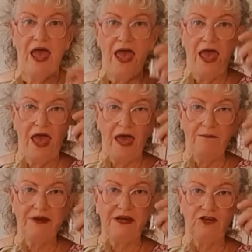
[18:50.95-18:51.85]
how
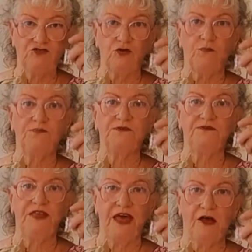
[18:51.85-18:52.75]
many drops of
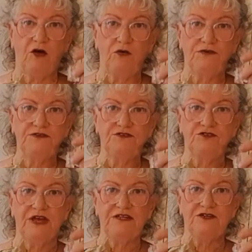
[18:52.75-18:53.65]
that
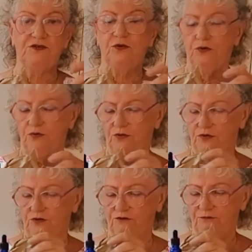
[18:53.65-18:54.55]
concentrated oil
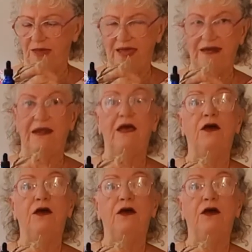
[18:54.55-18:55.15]
that you've made